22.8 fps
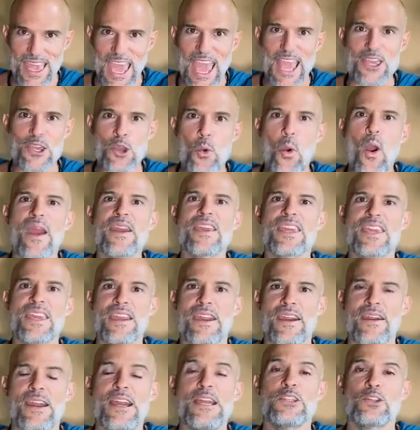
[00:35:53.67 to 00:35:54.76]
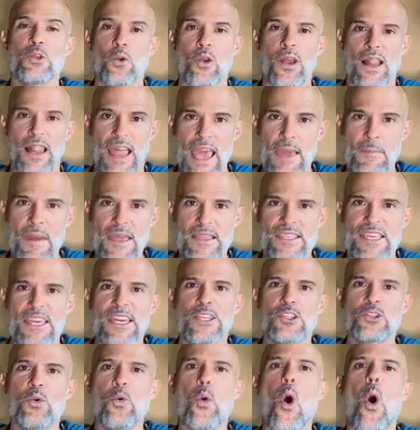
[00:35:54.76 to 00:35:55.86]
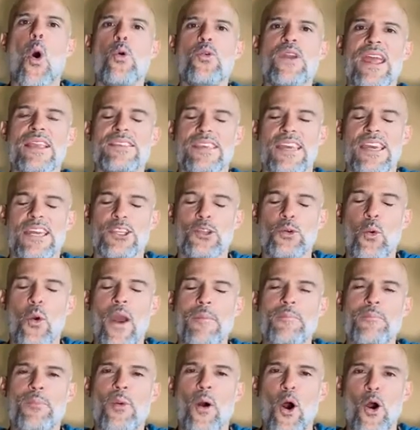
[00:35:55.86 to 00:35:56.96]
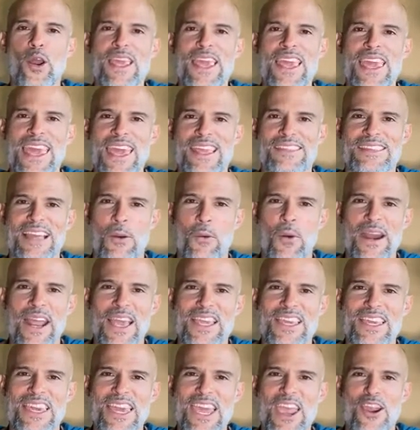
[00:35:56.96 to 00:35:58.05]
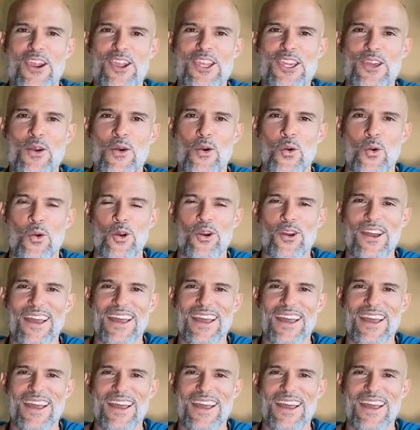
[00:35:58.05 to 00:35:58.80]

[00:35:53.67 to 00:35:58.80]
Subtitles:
And you are here to claim it, to own it, to embody it. I want to hear you.